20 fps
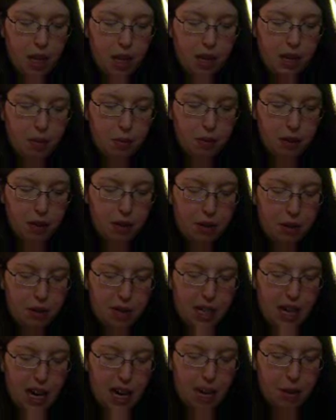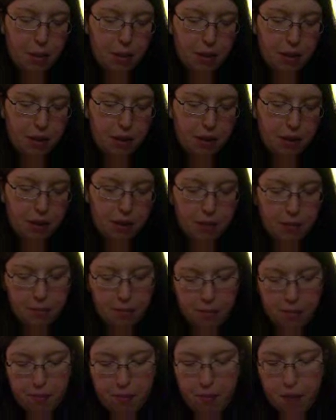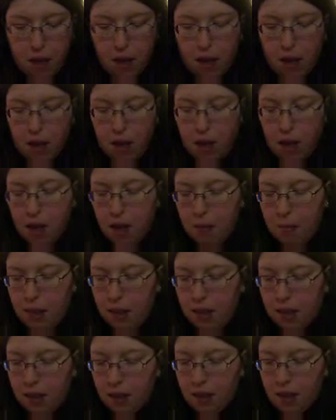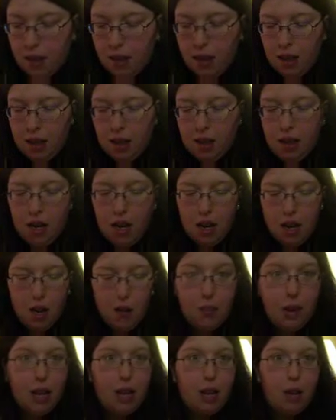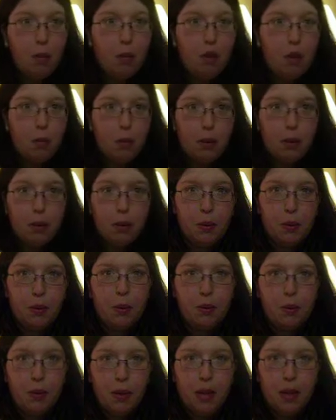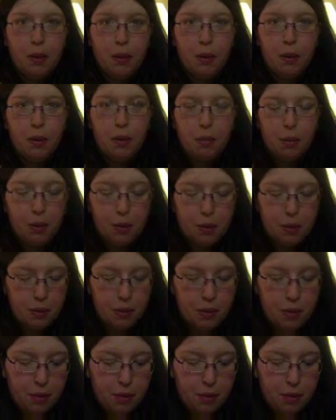it's one of those hybrids. Basically, a red or blue, red or blue.